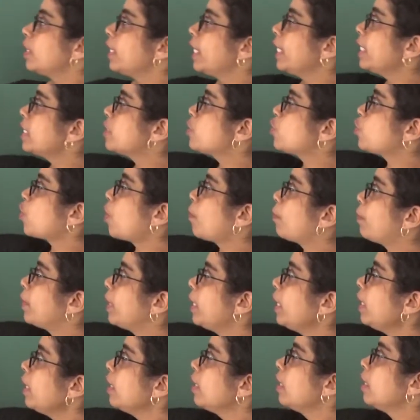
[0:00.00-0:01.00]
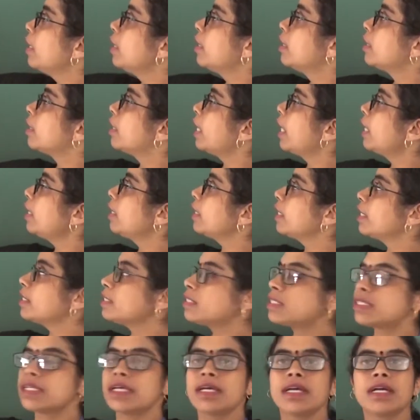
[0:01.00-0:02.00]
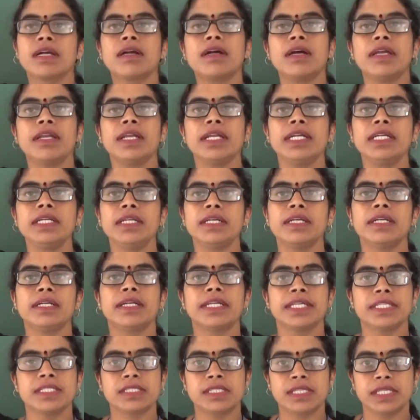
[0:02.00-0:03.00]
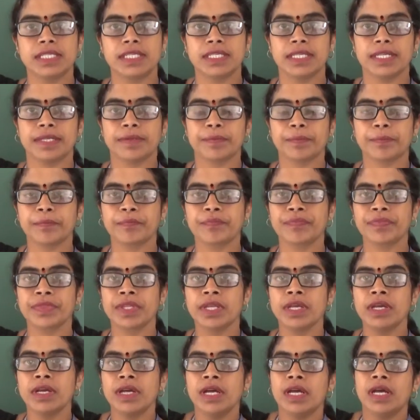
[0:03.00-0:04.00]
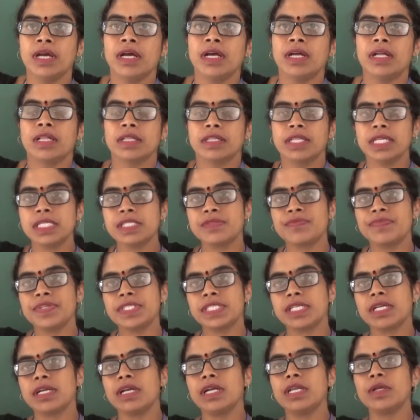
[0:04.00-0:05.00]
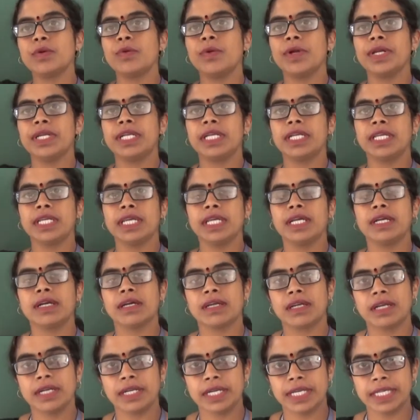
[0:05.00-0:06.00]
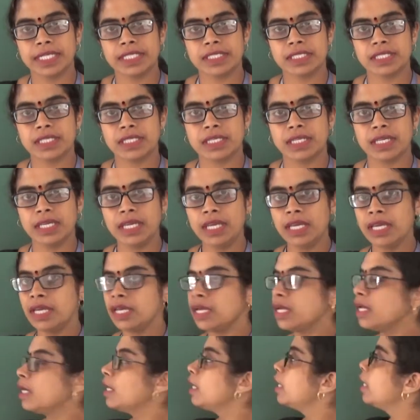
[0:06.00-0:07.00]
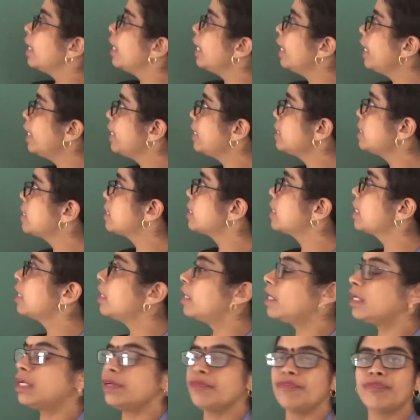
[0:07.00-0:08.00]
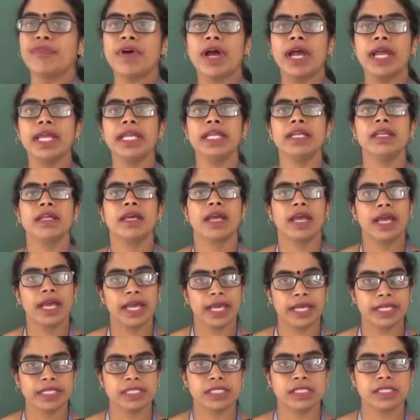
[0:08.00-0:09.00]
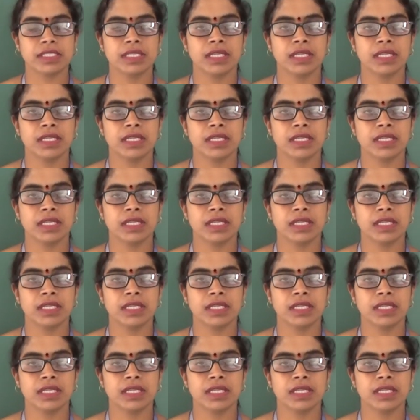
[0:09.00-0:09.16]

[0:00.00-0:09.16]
next topic, that is current density. This physical quantity current density is defined as